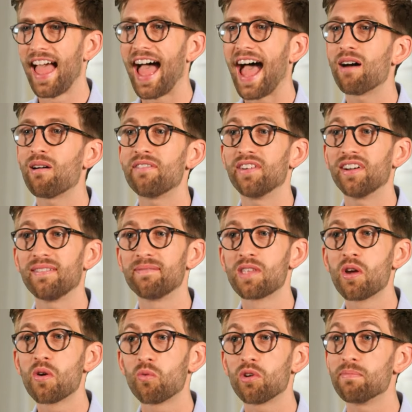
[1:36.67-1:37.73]
However,
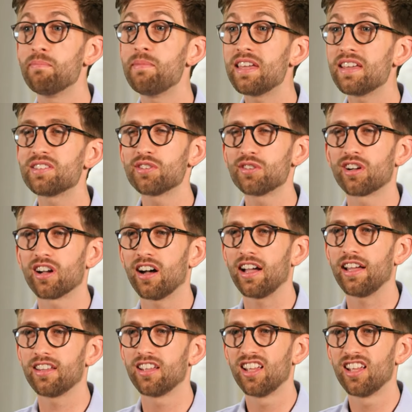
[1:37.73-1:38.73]
with me as your guide,